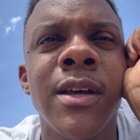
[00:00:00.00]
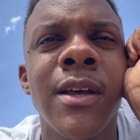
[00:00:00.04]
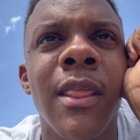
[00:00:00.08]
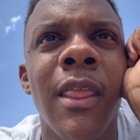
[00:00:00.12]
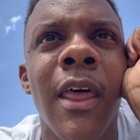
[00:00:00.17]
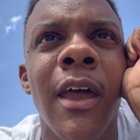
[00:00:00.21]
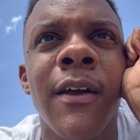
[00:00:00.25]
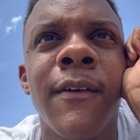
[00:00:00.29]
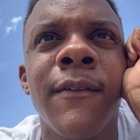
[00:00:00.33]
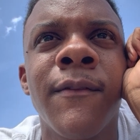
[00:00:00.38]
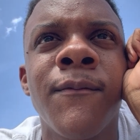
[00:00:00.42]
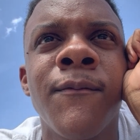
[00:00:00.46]

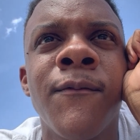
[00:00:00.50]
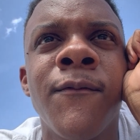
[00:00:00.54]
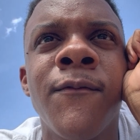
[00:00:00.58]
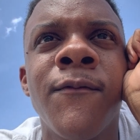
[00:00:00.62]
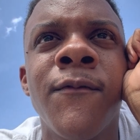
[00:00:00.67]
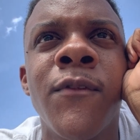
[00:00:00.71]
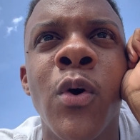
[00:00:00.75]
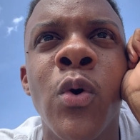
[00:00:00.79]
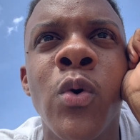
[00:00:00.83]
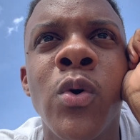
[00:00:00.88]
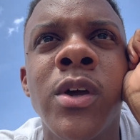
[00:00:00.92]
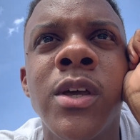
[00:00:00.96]
like
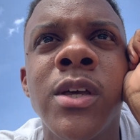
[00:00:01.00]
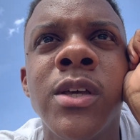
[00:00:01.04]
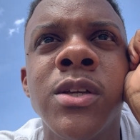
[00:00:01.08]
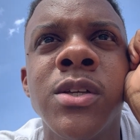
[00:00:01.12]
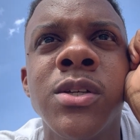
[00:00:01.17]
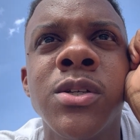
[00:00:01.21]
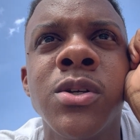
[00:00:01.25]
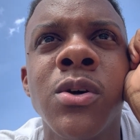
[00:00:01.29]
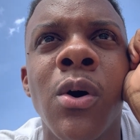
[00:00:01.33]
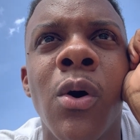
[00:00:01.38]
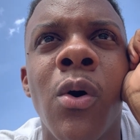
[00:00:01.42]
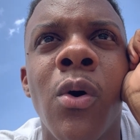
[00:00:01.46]

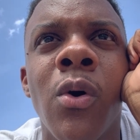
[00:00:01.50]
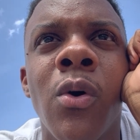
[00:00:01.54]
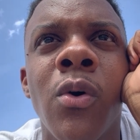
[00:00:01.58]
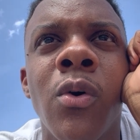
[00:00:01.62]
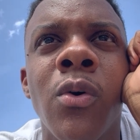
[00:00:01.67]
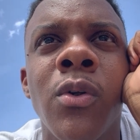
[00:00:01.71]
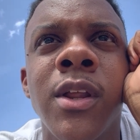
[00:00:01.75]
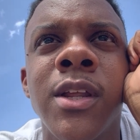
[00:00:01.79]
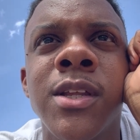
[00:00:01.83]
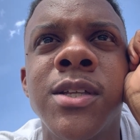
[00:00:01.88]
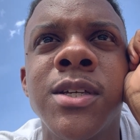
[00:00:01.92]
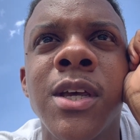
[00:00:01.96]
focus
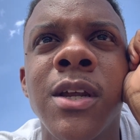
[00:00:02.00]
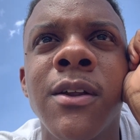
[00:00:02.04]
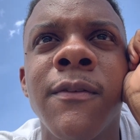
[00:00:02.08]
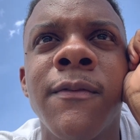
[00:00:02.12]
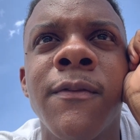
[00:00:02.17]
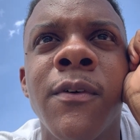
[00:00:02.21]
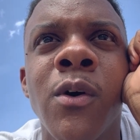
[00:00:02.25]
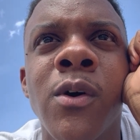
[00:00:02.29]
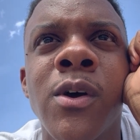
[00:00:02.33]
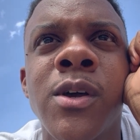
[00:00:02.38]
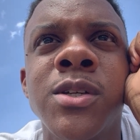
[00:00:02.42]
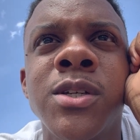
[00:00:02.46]
on, instead of
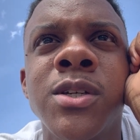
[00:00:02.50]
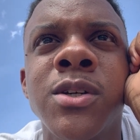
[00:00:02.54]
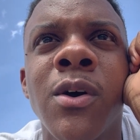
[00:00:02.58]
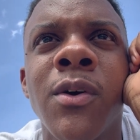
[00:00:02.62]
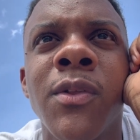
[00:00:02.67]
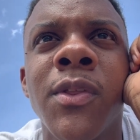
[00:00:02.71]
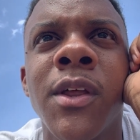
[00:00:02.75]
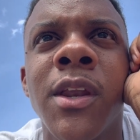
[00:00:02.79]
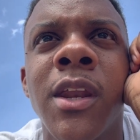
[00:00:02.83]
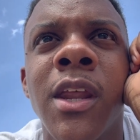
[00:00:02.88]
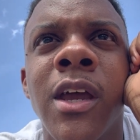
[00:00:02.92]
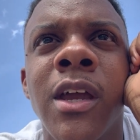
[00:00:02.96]
focusing
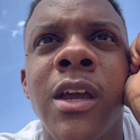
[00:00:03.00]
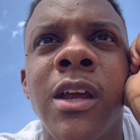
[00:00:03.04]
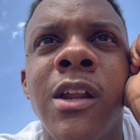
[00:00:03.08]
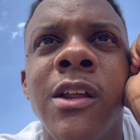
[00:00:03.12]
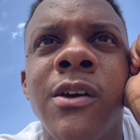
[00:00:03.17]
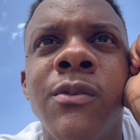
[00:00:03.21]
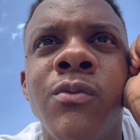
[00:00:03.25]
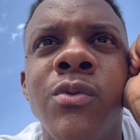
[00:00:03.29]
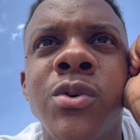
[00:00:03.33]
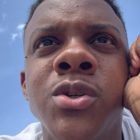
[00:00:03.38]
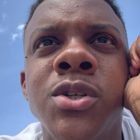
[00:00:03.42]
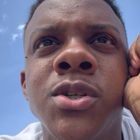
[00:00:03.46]
on the
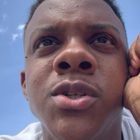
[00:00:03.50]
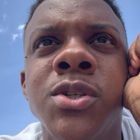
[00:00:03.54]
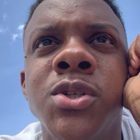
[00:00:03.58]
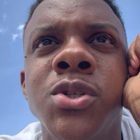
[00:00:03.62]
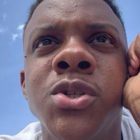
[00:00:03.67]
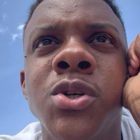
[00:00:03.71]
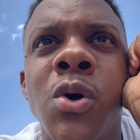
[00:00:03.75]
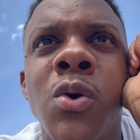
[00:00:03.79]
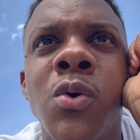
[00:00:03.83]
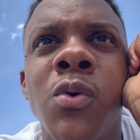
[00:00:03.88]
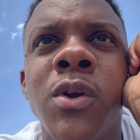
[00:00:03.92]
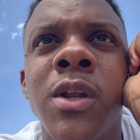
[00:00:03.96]
negative, we should
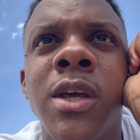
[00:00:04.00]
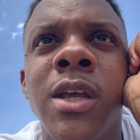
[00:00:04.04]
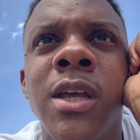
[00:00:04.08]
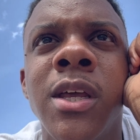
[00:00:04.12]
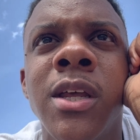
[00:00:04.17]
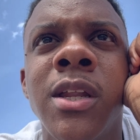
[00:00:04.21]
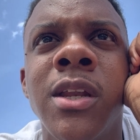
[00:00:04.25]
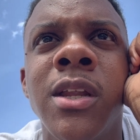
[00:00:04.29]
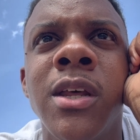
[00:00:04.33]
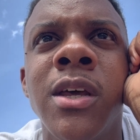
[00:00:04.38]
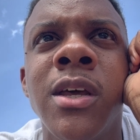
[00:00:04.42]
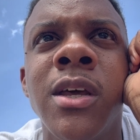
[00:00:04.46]
zone
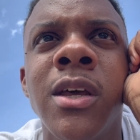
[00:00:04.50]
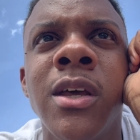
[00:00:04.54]
in